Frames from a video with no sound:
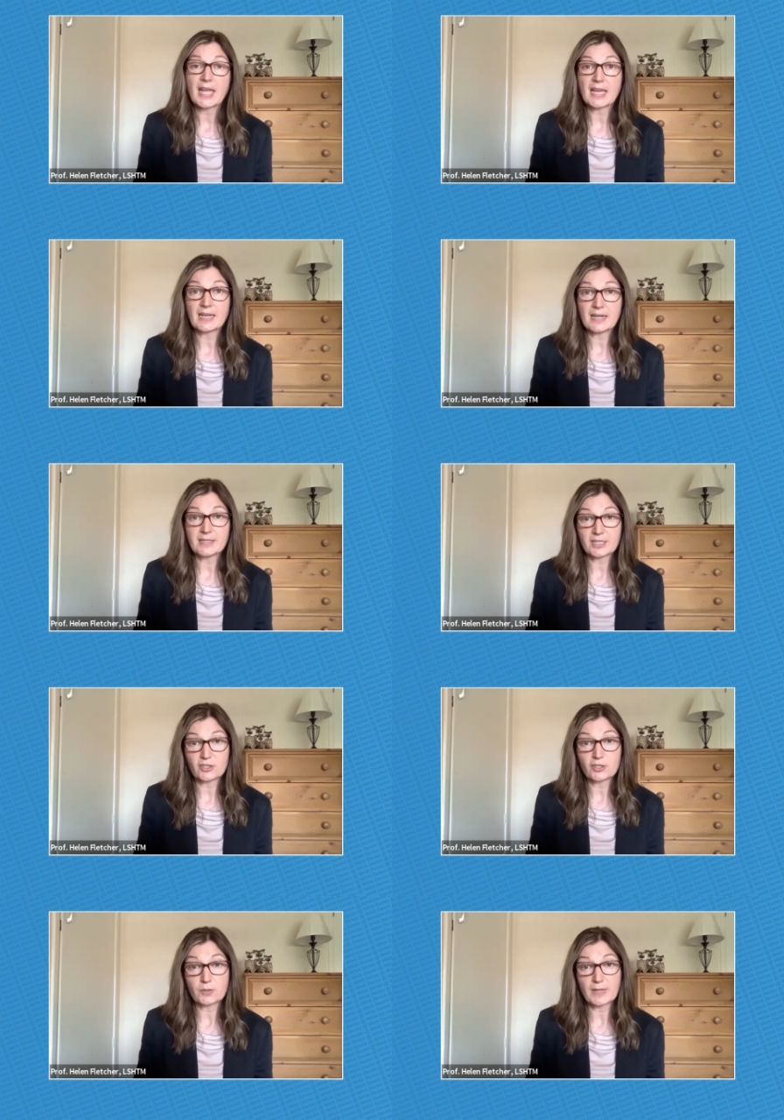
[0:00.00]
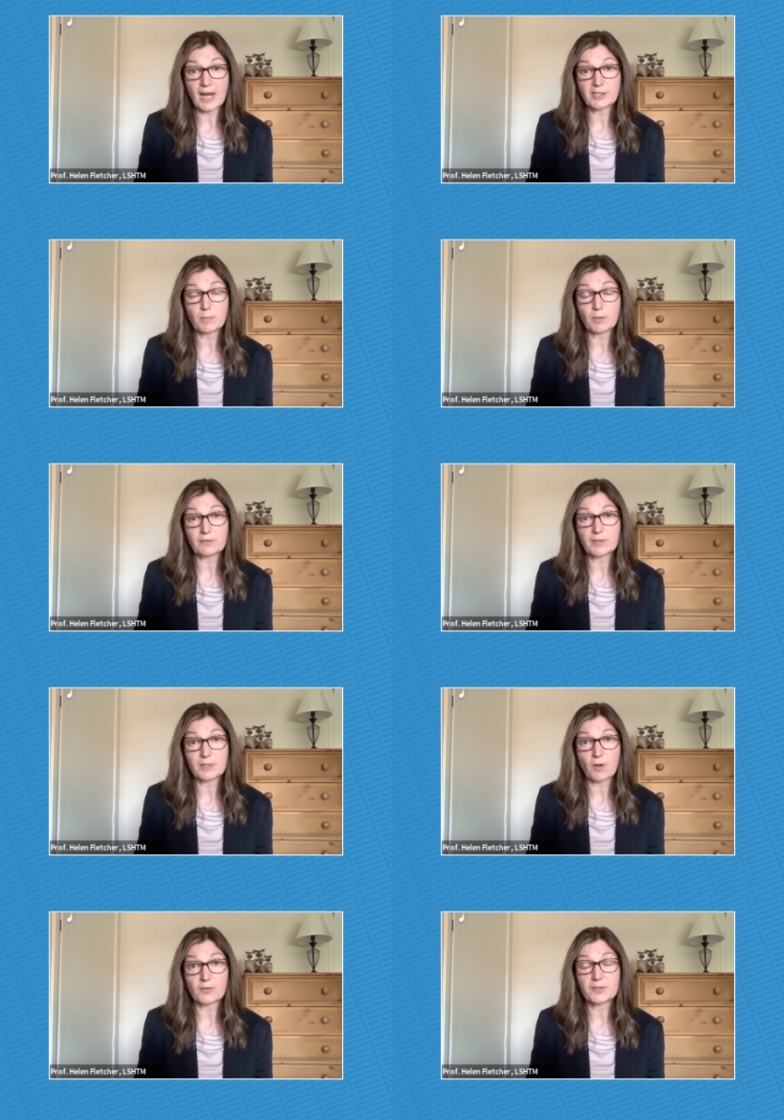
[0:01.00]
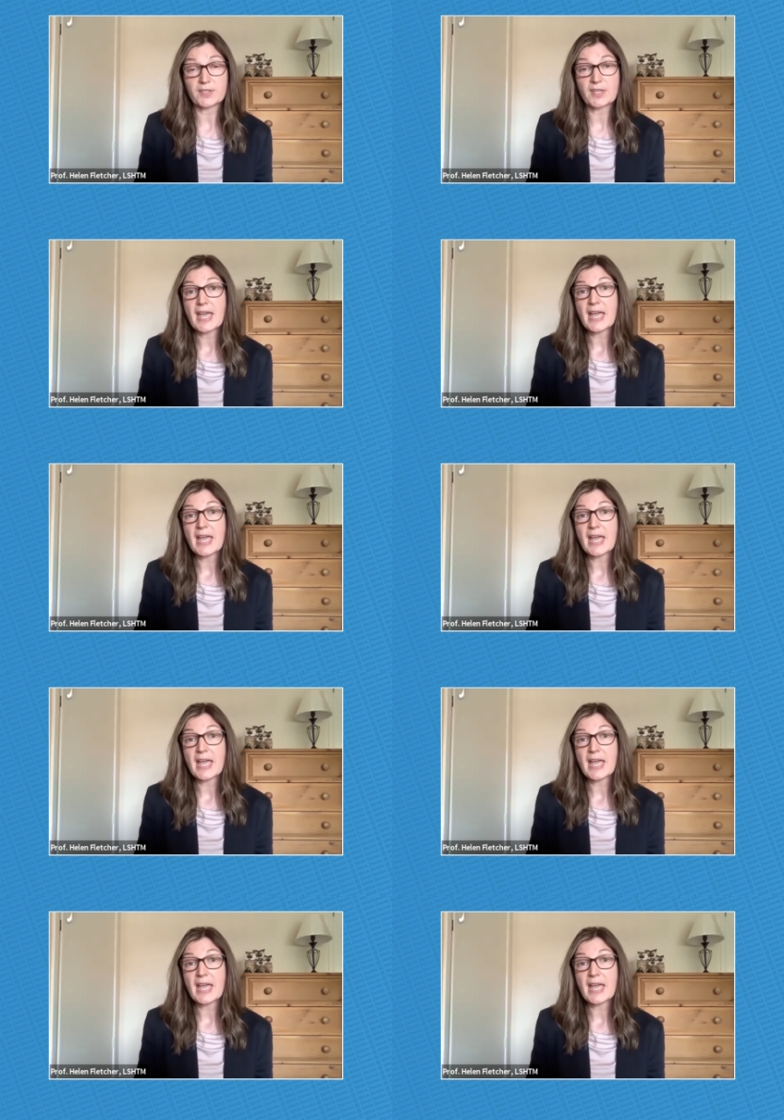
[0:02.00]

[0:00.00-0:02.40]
in addition to an antibody response.